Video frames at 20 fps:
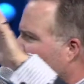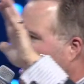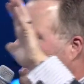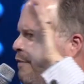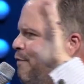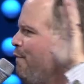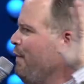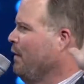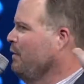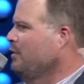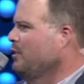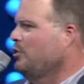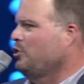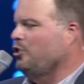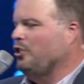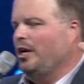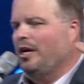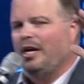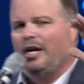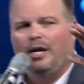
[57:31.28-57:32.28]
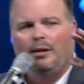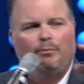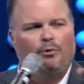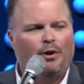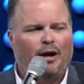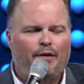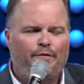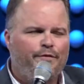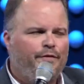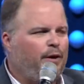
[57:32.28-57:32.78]
I felt ashamed,
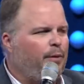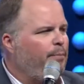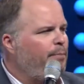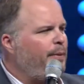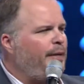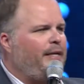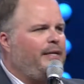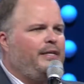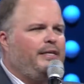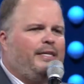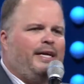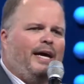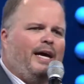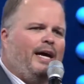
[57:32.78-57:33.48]
or I felt beaten